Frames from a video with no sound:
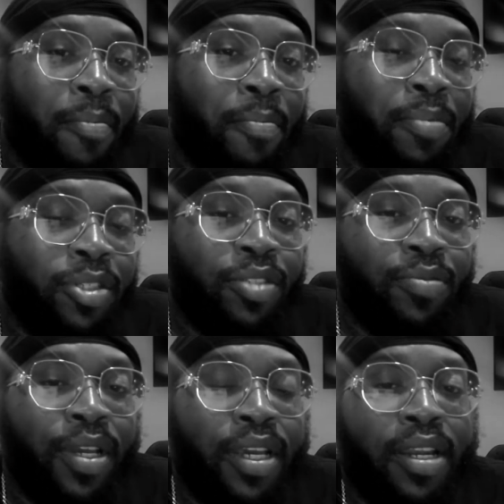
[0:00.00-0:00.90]
put you
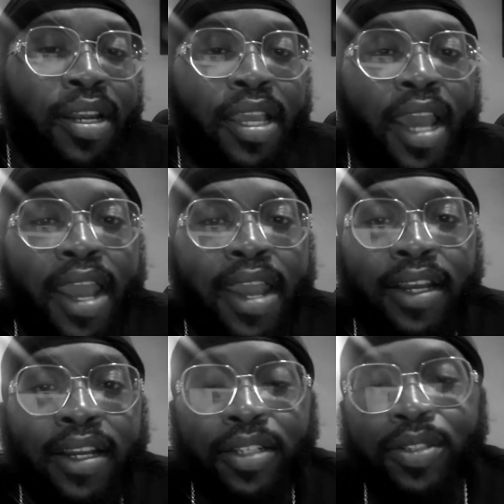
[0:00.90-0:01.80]
ahead of the game
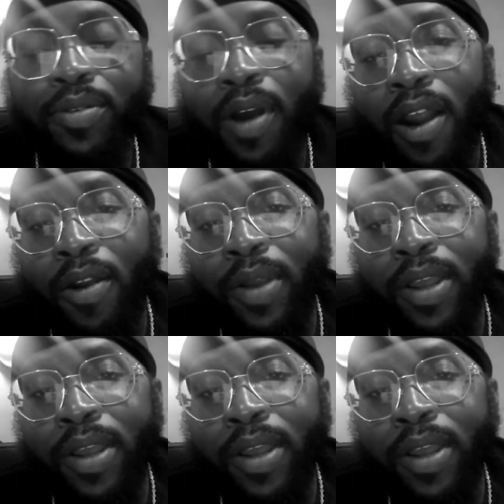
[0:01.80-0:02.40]
because you already